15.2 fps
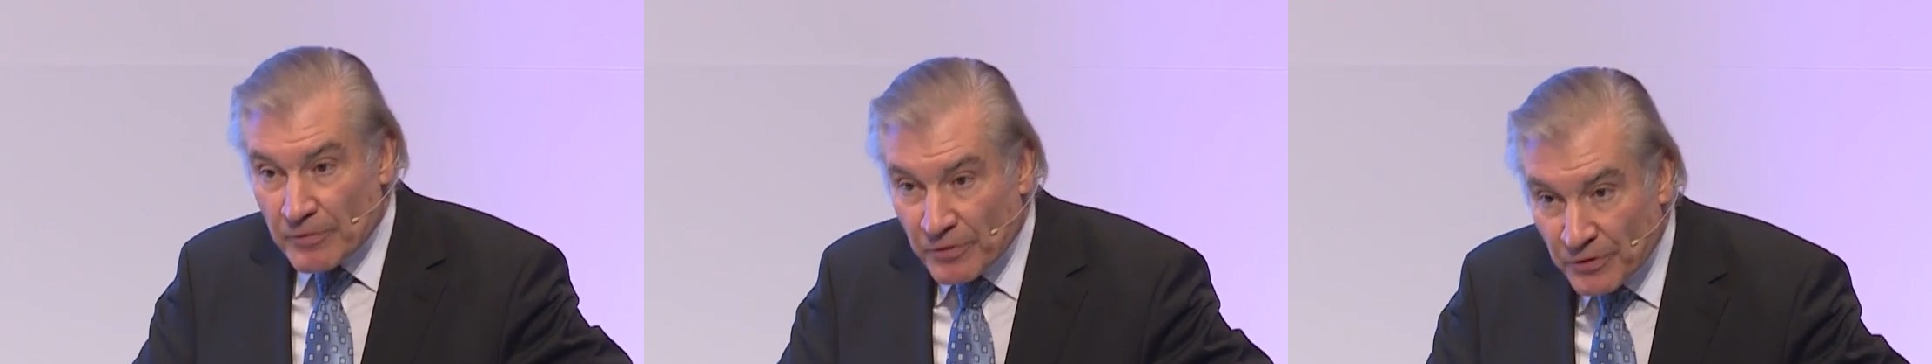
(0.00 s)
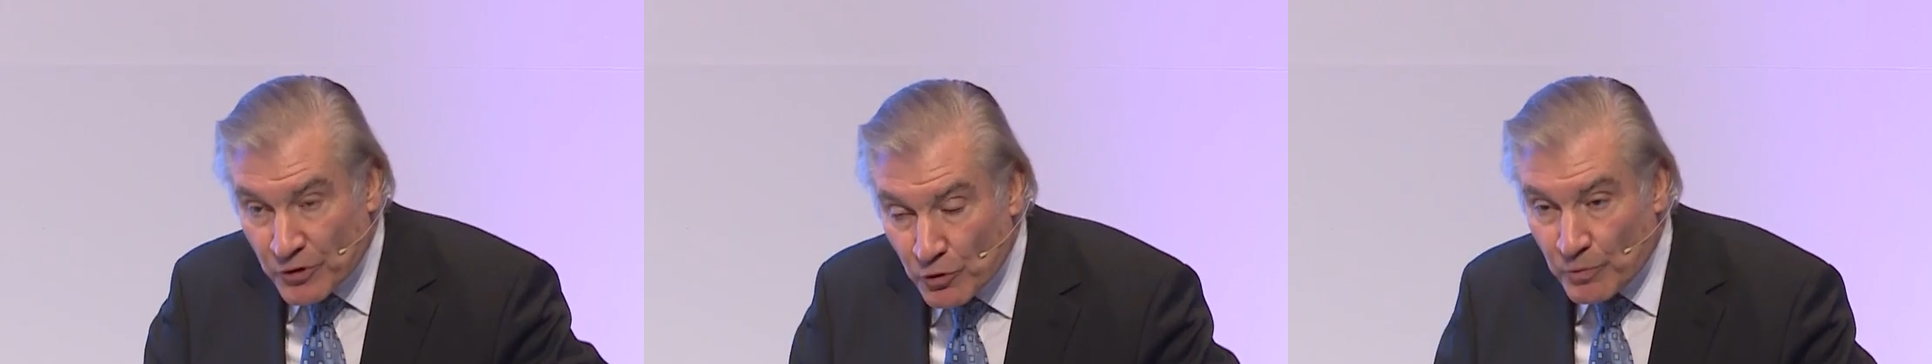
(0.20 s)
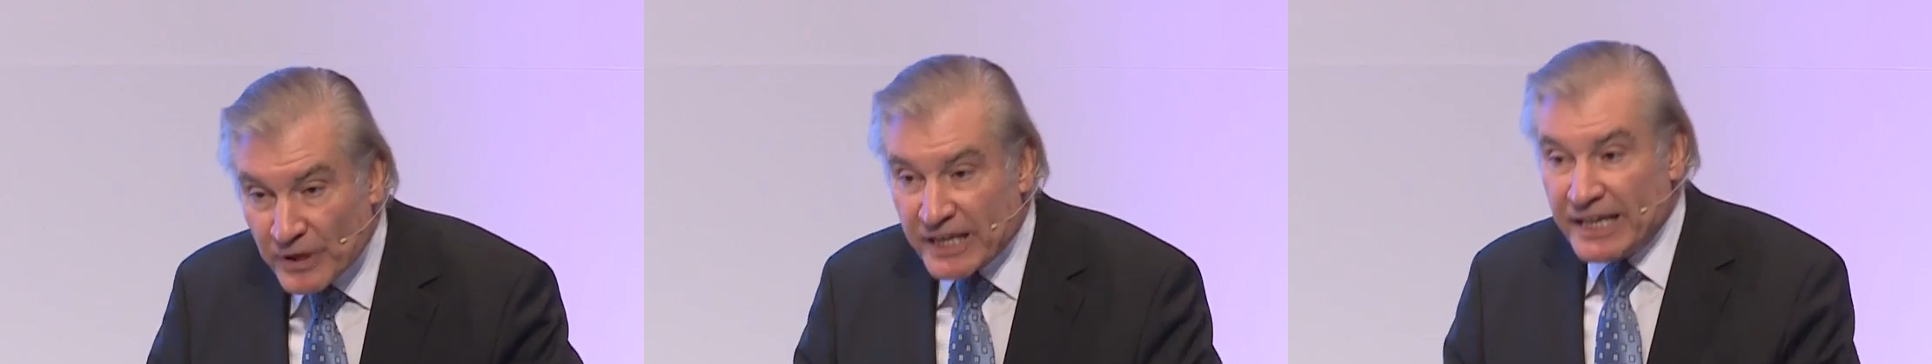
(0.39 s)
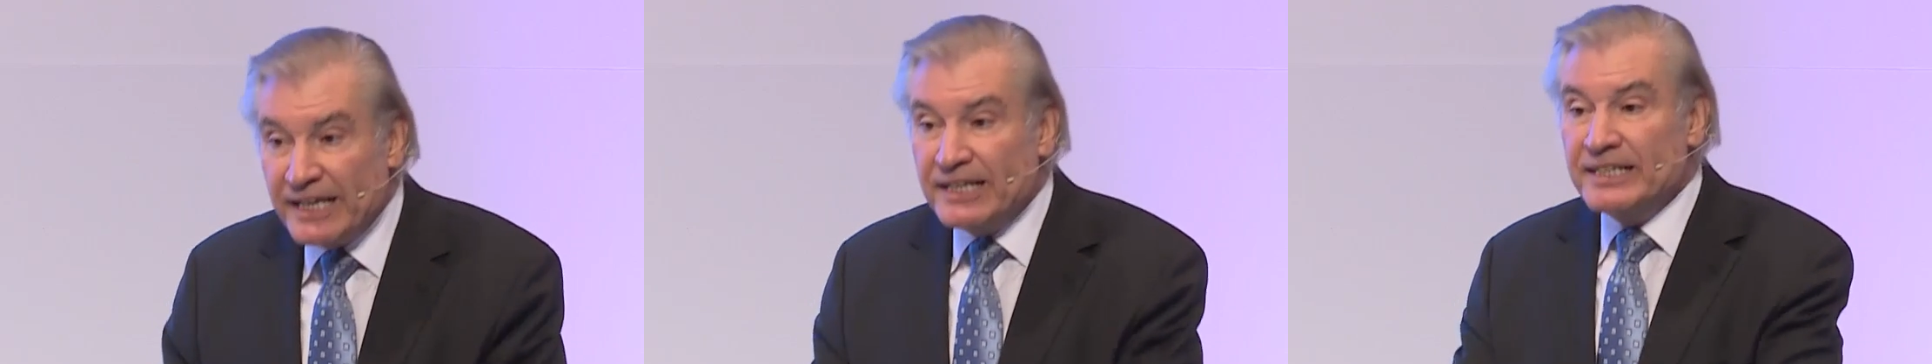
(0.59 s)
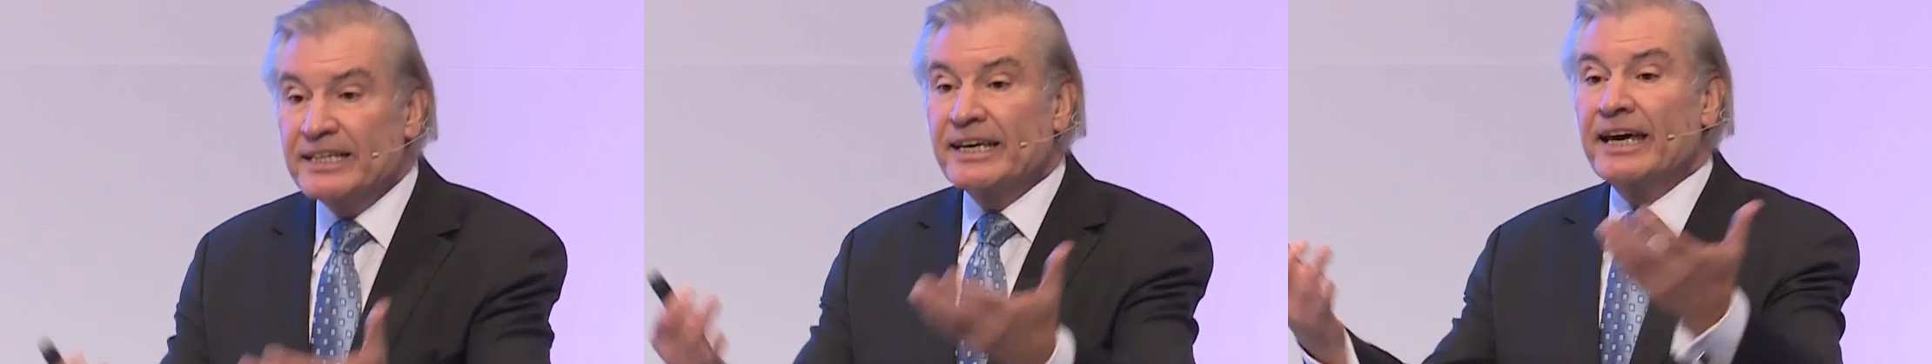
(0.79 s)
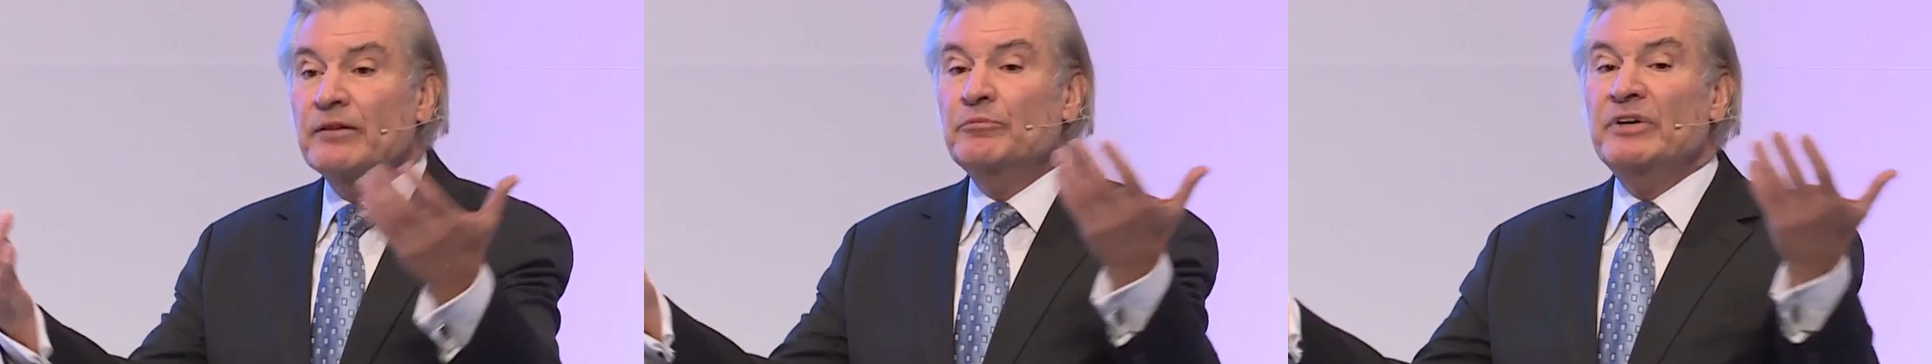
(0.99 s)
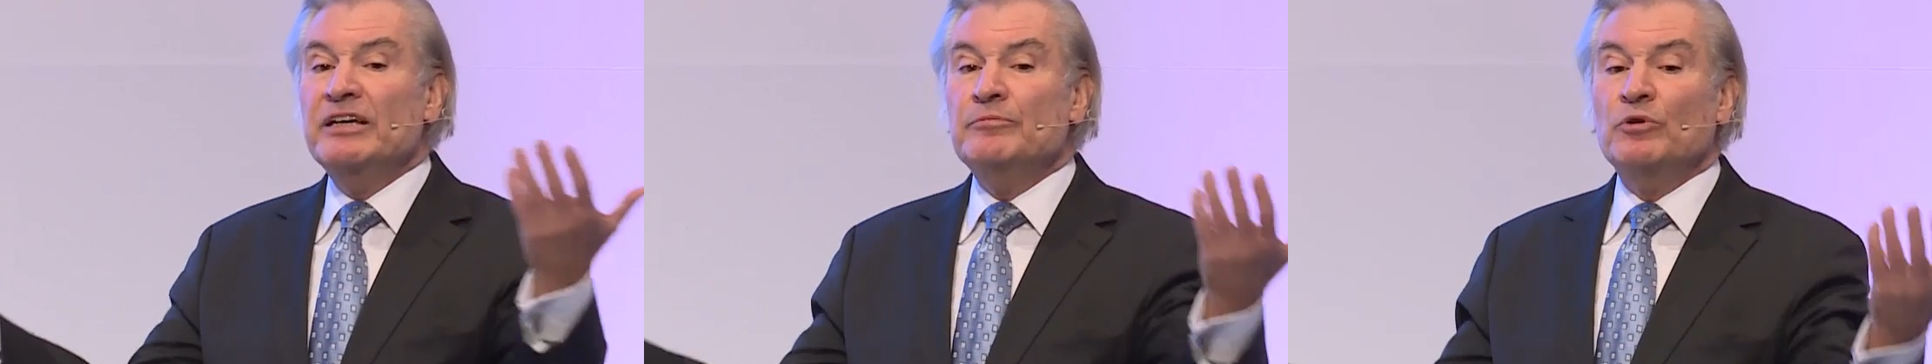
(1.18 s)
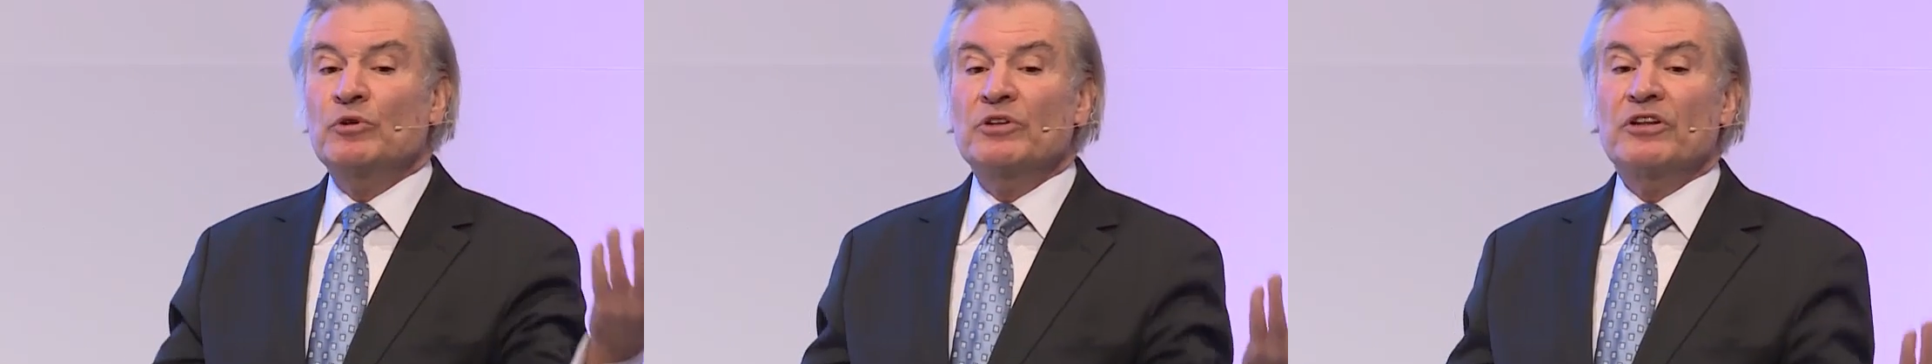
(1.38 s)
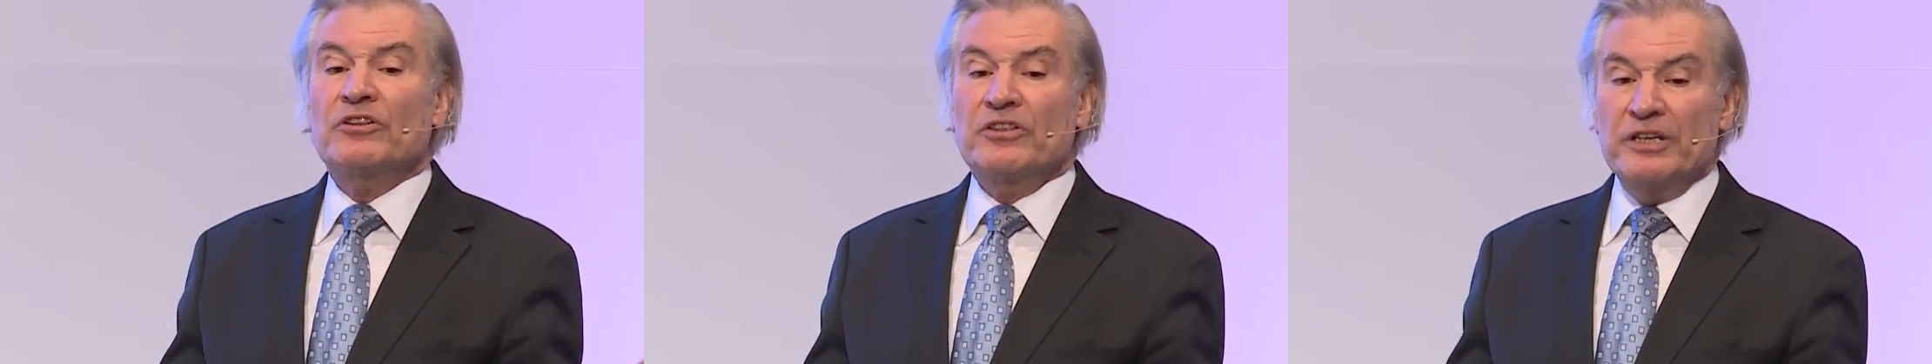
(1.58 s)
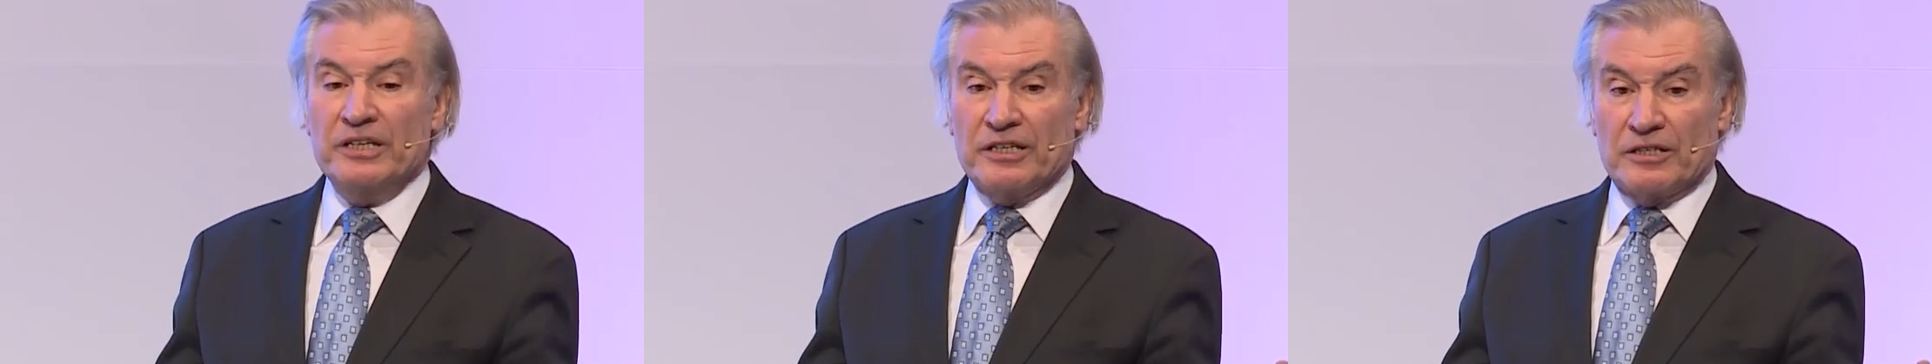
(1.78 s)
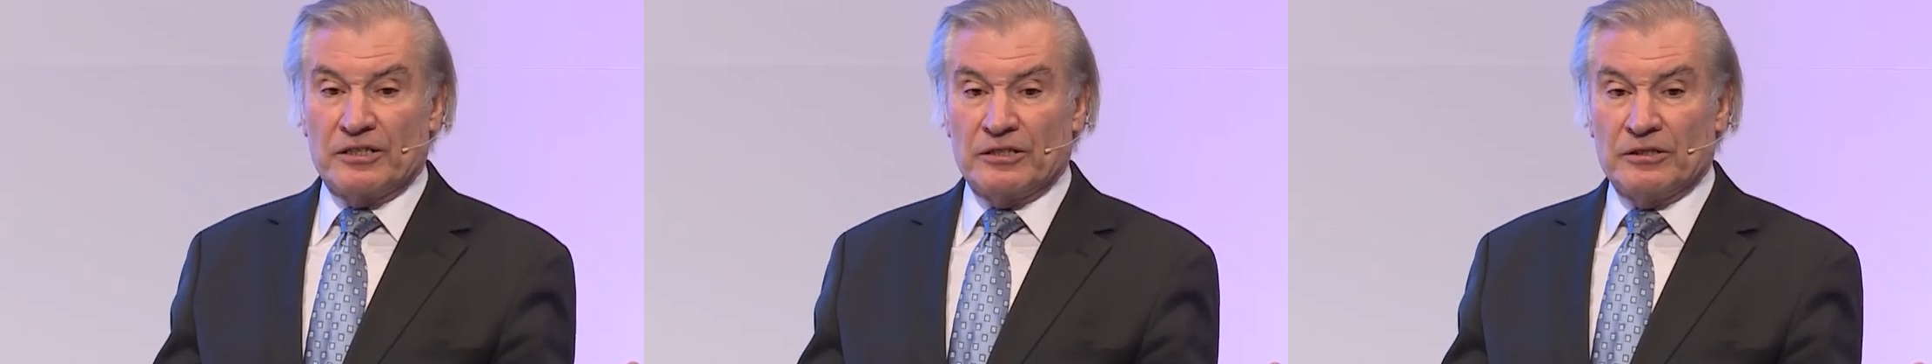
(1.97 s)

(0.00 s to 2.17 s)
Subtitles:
to begin to get people to think.